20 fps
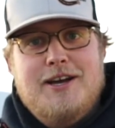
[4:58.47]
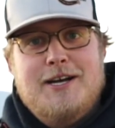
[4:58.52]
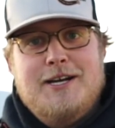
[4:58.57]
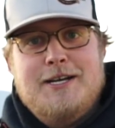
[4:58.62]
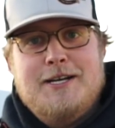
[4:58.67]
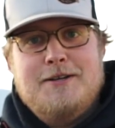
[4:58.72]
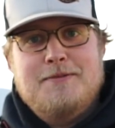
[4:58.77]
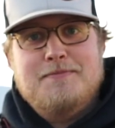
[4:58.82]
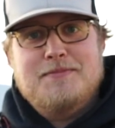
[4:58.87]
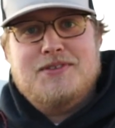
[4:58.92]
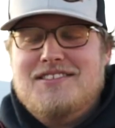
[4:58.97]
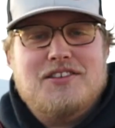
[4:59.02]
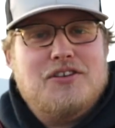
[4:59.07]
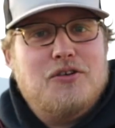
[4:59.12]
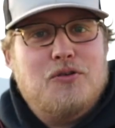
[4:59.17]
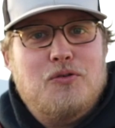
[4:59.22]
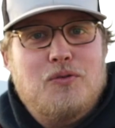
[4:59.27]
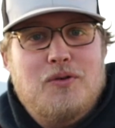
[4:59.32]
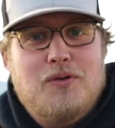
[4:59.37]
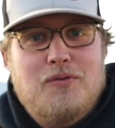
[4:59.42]
Um,
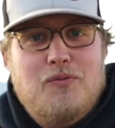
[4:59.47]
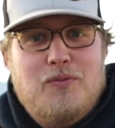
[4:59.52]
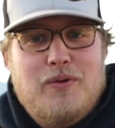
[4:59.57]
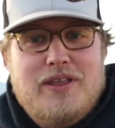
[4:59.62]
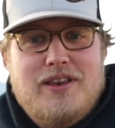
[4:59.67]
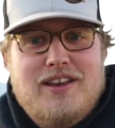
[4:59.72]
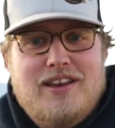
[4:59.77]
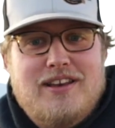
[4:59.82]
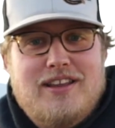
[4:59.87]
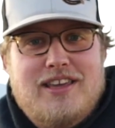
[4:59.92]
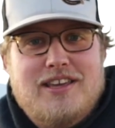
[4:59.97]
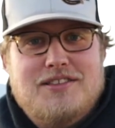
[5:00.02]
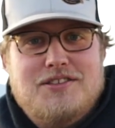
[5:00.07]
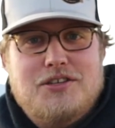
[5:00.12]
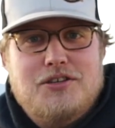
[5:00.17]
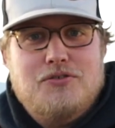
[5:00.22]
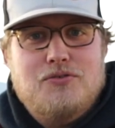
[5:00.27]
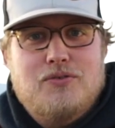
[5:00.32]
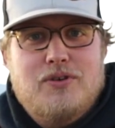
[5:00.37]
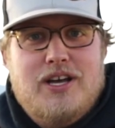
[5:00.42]
so, we didn't get
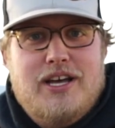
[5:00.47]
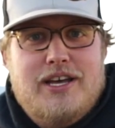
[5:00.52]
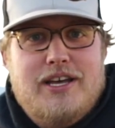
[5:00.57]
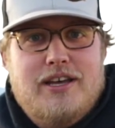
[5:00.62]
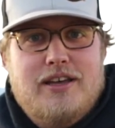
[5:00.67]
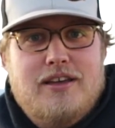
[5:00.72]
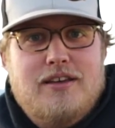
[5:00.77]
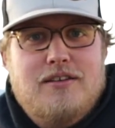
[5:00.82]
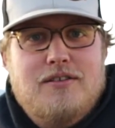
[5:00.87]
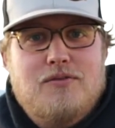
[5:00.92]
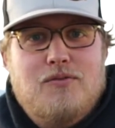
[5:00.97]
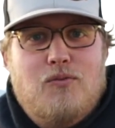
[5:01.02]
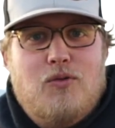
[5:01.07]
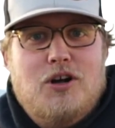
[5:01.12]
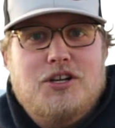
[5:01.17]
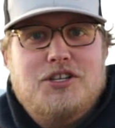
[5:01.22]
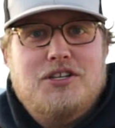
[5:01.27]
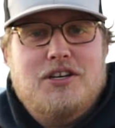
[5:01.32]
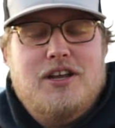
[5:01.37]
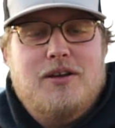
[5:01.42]
to uh,
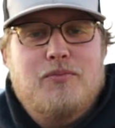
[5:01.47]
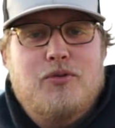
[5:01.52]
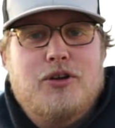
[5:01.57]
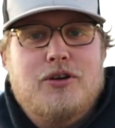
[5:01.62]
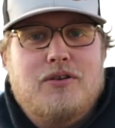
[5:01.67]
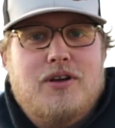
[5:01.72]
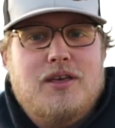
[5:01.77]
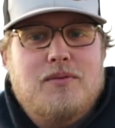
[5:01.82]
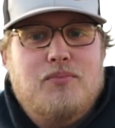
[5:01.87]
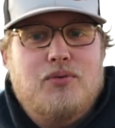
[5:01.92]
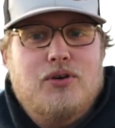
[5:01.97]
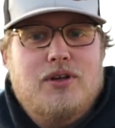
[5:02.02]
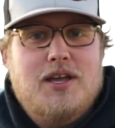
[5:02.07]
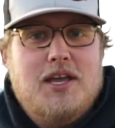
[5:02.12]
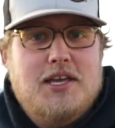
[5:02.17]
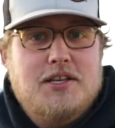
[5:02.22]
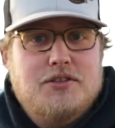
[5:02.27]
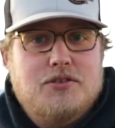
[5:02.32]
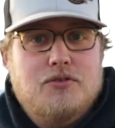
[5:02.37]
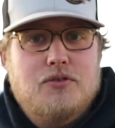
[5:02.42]
watch an embryo get
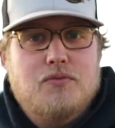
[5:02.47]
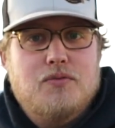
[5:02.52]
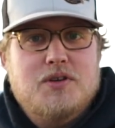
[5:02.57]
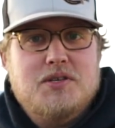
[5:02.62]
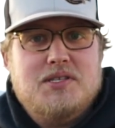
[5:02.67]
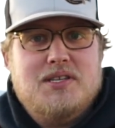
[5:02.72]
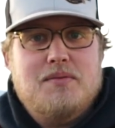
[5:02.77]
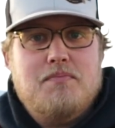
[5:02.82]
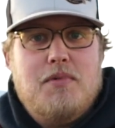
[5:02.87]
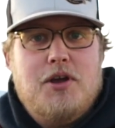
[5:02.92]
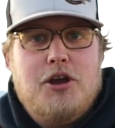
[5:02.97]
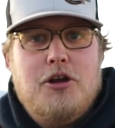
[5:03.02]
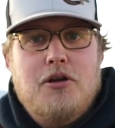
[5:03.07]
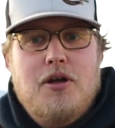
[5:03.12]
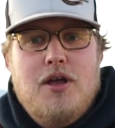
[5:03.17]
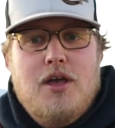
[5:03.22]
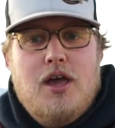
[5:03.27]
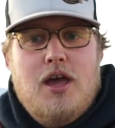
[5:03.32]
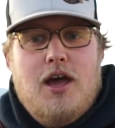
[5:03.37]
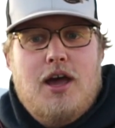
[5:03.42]
put into a recent mare,
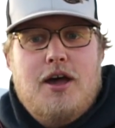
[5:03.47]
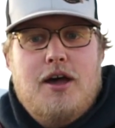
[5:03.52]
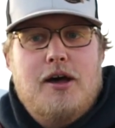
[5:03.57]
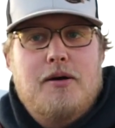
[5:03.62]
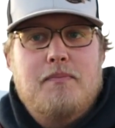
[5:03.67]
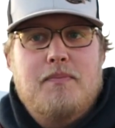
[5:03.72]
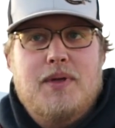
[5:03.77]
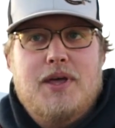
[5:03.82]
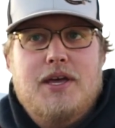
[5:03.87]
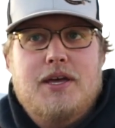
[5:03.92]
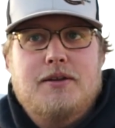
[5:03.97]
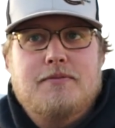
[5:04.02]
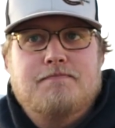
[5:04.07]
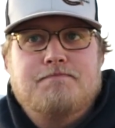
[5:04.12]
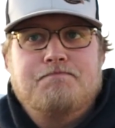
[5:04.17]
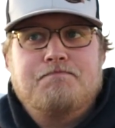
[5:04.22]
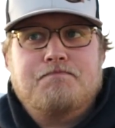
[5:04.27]
um, but